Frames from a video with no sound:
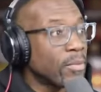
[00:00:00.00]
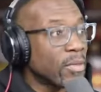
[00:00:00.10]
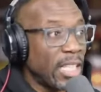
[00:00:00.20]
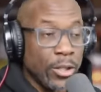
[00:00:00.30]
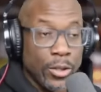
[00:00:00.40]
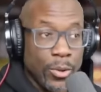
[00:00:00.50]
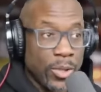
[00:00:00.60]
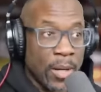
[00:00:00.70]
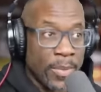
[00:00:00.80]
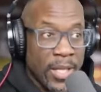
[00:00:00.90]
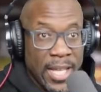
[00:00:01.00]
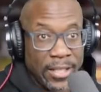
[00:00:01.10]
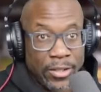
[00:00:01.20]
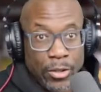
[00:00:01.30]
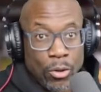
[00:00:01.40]
and you do something
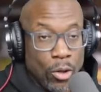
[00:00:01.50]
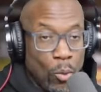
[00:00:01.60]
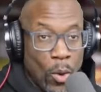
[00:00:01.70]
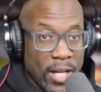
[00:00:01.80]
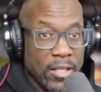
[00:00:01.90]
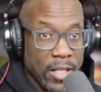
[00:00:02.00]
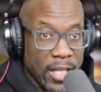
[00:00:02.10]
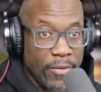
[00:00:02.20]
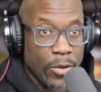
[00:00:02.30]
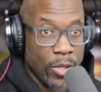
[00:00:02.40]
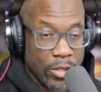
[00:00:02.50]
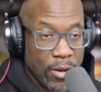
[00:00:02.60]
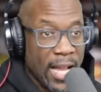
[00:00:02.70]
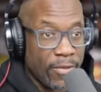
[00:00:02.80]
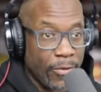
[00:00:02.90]
that Google wants to give you a
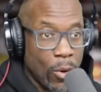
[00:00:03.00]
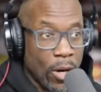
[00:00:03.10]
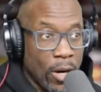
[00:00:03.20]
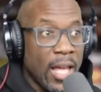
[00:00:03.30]
strike for,